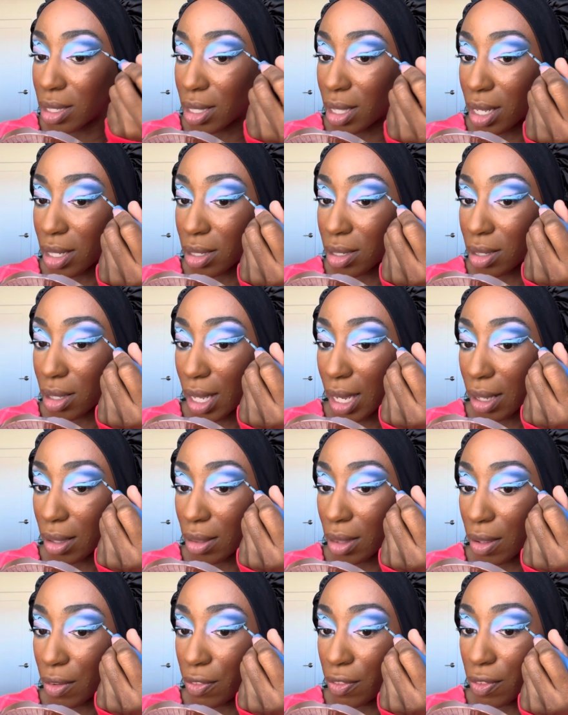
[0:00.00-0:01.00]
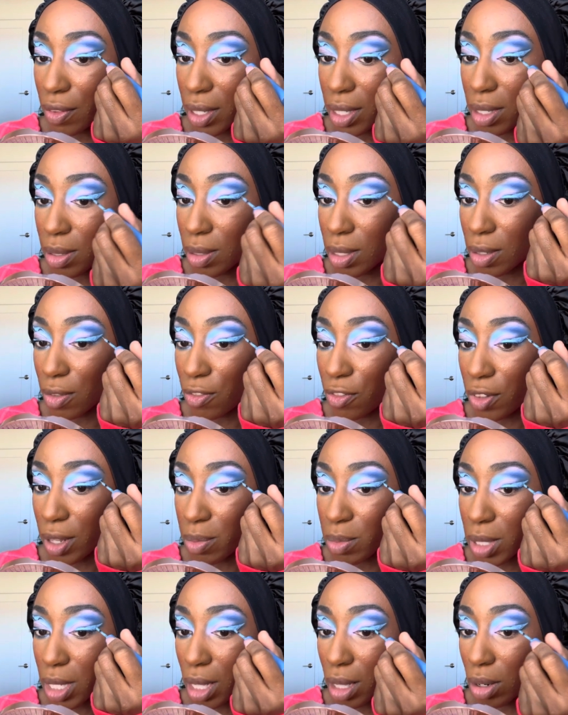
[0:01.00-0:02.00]
That's like the
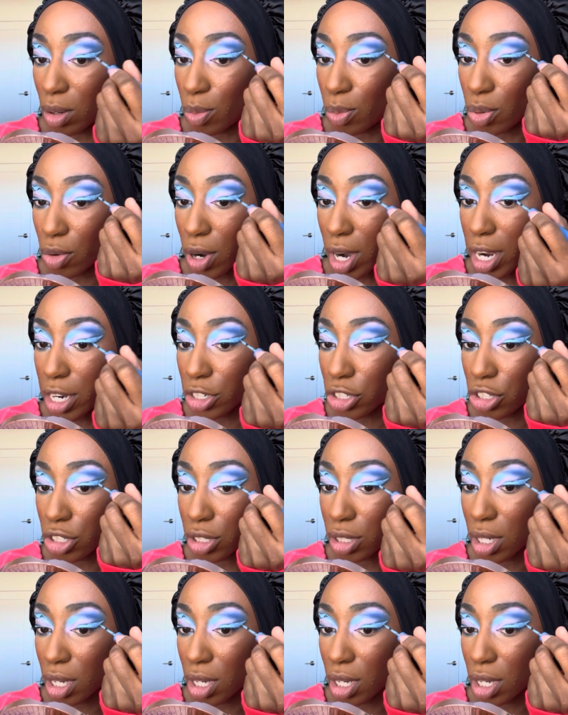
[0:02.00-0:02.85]
flimsy little brush.